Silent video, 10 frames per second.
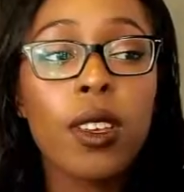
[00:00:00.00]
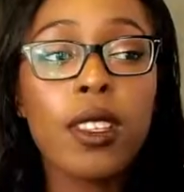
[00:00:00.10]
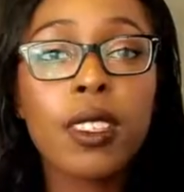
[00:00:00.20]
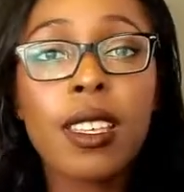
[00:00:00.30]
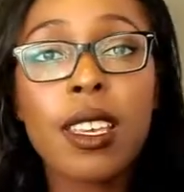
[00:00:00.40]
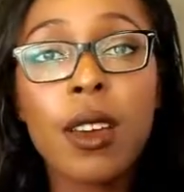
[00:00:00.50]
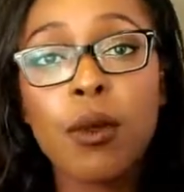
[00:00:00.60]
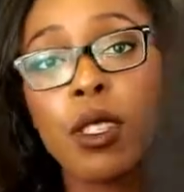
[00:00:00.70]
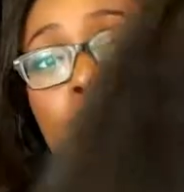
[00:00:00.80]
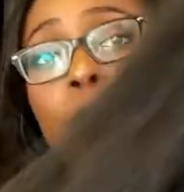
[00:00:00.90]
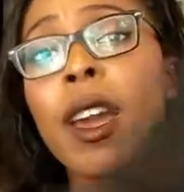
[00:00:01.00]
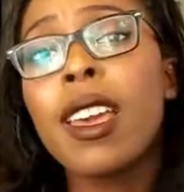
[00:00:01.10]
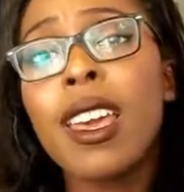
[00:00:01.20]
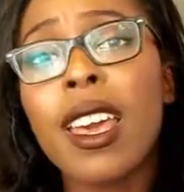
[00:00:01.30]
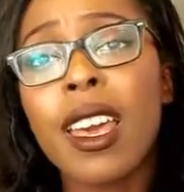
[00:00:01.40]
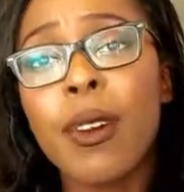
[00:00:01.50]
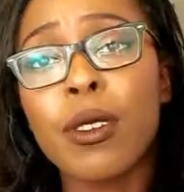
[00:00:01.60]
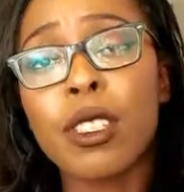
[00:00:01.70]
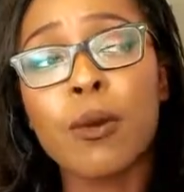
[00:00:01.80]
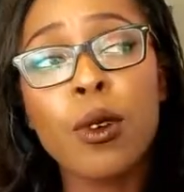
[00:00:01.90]
See, it was swinging, it
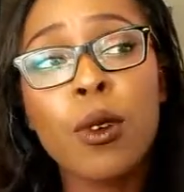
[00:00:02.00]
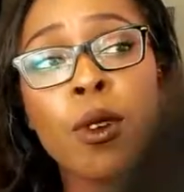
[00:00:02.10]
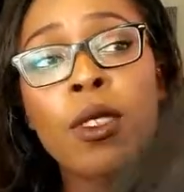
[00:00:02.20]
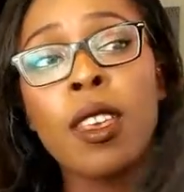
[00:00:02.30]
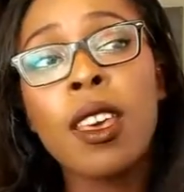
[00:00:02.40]
was smooth.